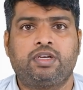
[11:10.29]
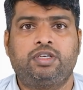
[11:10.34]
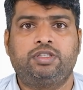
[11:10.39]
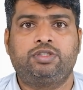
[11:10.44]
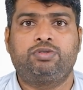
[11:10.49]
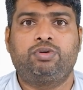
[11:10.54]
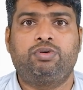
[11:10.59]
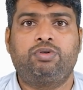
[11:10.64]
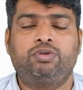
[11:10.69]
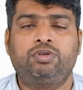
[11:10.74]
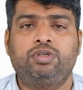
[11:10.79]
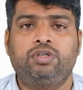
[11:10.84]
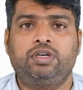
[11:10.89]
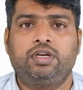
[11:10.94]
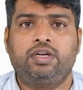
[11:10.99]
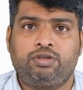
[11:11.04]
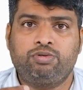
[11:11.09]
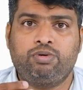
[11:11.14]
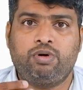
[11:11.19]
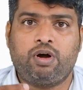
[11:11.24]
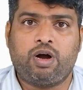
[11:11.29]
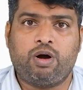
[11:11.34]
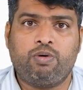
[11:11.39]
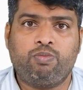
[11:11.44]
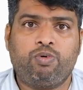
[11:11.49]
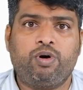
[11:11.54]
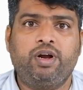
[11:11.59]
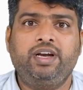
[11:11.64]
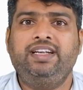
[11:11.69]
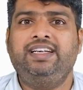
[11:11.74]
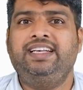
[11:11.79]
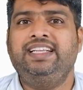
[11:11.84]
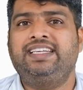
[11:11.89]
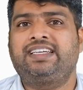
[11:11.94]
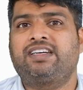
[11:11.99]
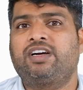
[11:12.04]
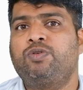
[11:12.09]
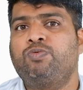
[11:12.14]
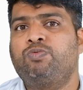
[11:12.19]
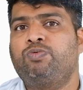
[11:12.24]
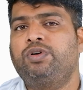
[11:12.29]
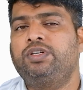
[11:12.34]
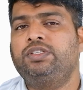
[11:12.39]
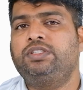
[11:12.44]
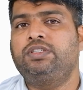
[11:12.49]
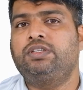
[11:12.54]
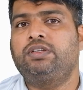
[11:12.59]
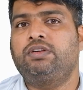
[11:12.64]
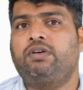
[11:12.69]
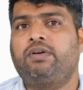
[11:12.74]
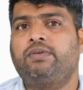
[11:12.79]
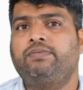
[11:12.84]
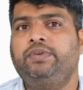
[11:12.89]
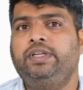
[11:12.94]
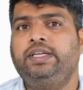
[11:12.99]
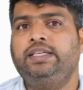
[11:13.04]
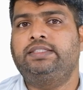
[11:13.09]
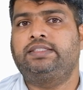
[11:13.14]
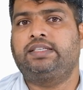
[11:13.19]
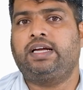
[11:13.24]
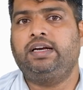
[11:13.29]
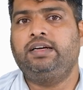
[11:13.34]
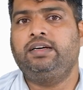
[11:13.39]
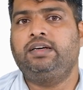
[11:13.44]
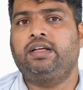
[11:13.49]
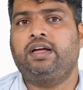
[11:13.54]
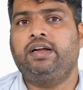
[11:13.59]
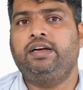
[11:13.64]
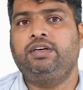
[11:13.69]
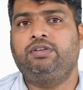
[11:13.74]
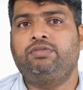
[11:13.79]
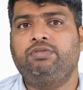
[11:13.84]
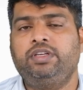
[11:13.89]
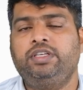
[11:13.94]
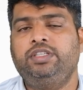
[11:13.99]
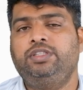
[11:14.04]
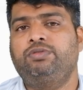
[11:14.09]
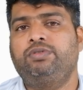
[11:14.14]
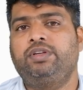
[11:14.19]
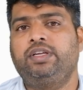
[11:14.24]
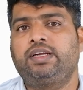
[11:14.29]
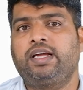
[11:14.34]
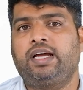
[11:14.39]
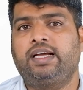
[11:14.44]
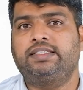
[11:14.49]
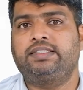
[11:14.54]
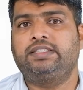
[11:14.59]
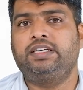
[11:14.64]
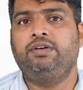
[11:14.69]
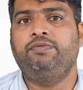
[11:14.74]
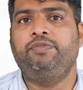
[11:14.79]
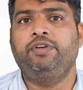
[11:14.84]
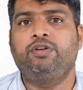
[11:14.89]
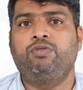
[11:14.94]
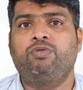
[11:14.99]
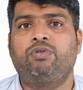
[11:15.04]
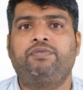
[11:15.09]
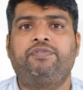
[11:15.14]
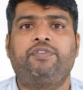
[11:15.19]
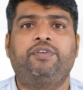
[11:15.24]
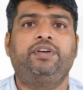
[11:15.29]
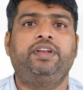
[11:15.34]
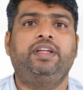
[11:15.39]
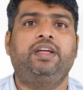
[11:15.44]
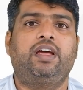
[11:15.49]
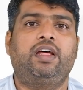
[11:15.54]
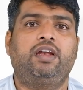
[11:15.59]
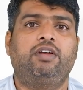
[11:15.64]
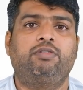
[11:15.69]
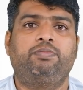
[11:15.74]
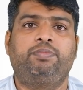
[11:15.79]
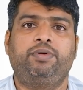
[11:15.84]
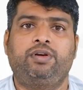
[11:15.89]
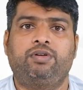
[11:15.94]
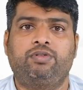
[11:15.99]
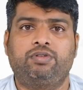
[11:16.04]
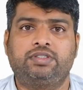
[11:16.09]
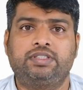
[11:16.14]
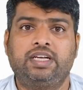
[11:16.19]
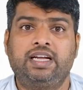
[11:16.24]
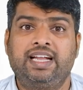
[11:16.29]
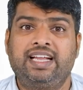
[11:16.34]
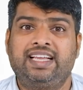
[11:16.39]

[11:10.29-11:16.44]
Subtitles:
So to avoid the conversion of the xanthine to the uric acid, we go for the allopurinols.